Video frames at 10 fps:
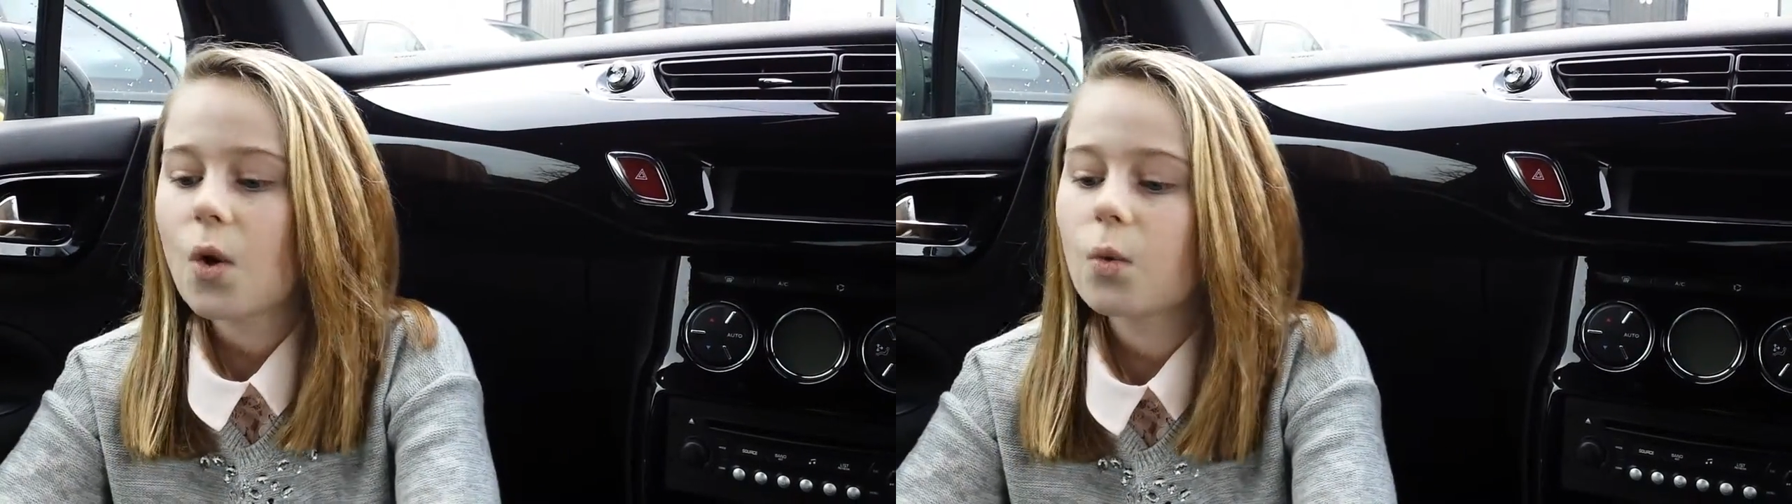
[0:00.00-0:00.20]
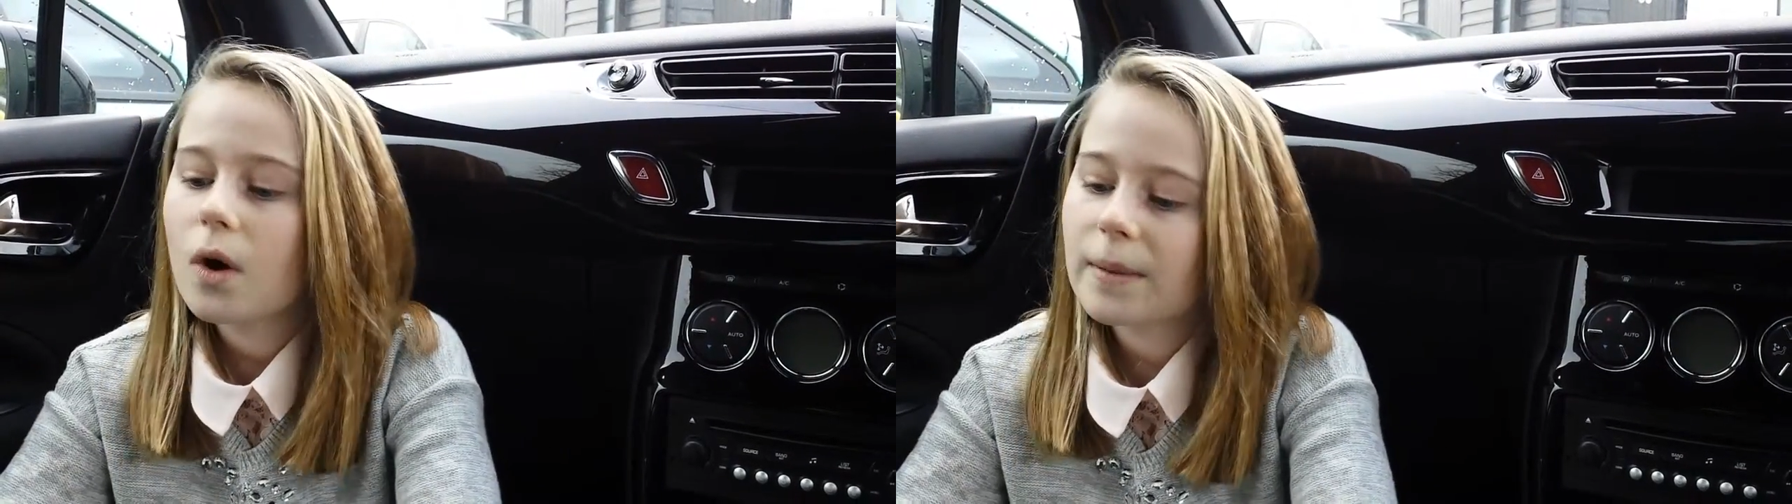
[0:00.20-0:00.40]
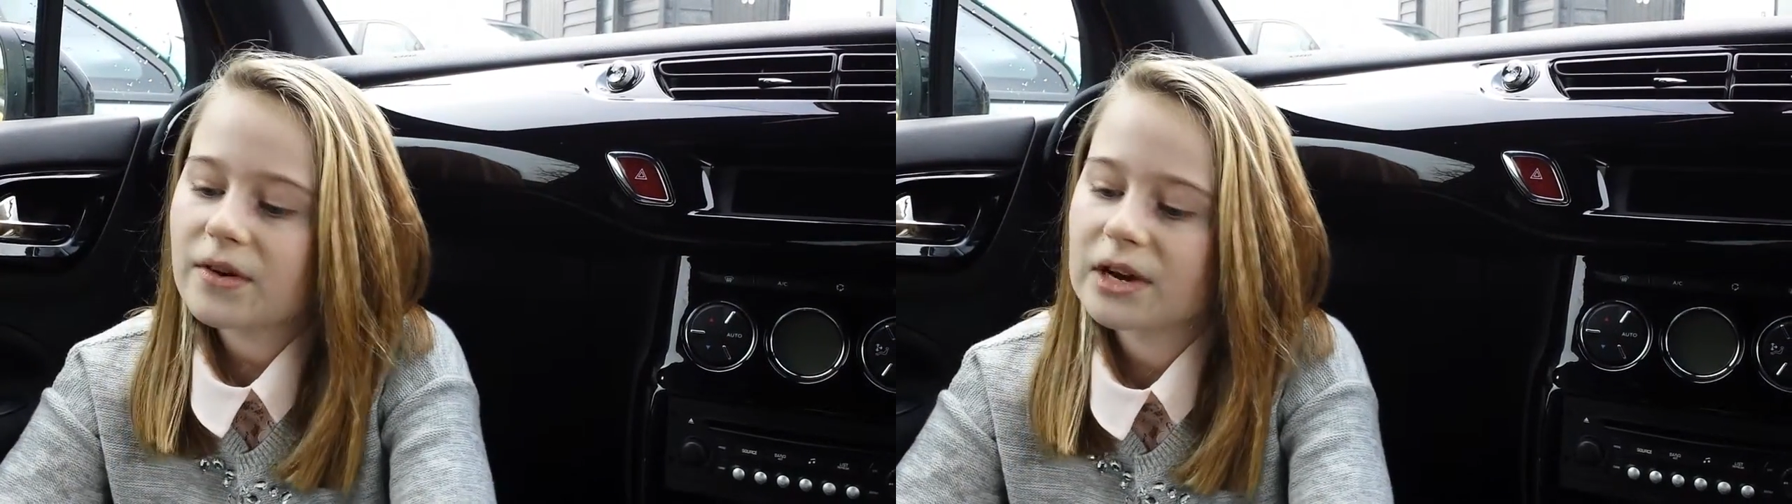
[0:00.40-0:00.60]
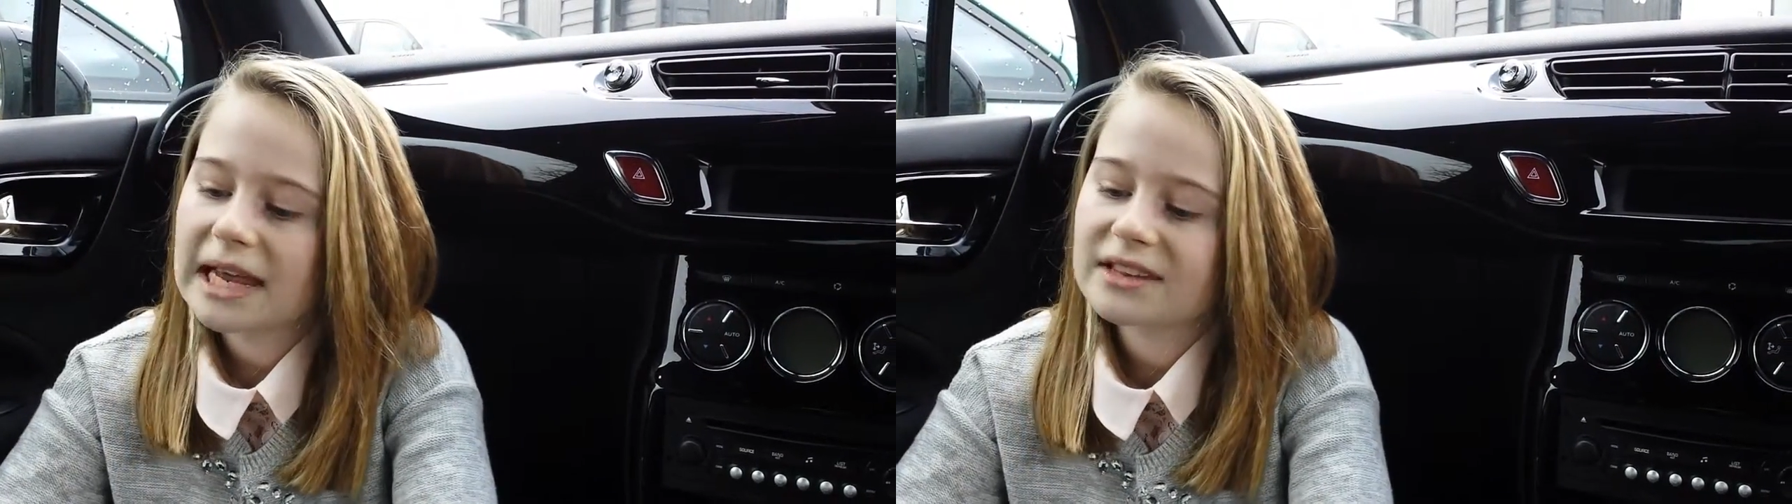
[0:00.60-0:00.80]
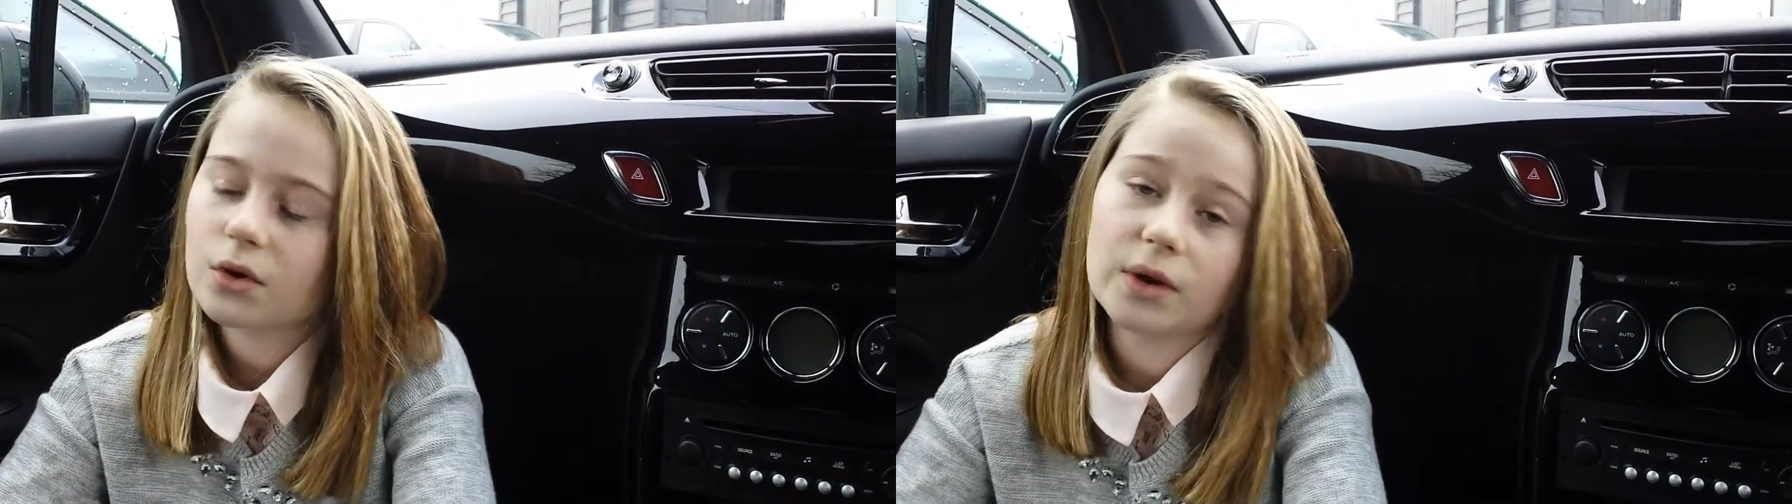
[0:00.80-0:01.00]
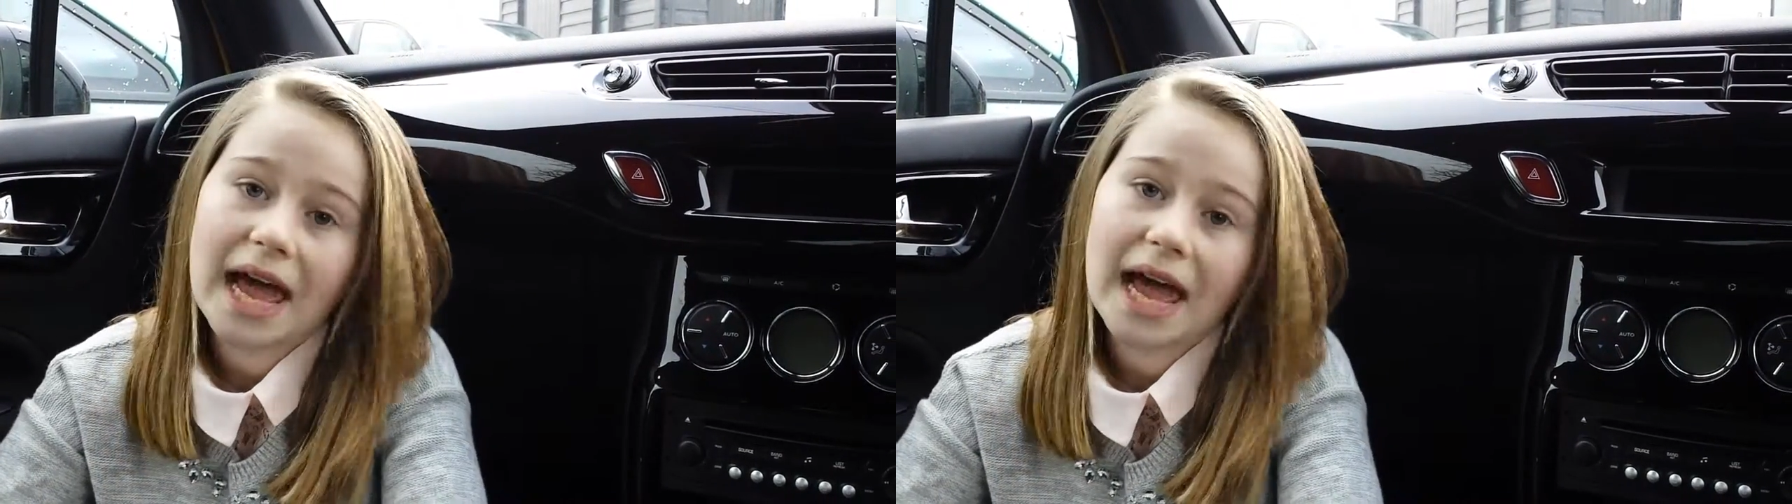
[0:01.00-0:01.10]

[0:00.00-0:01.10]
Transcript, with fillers: will be released on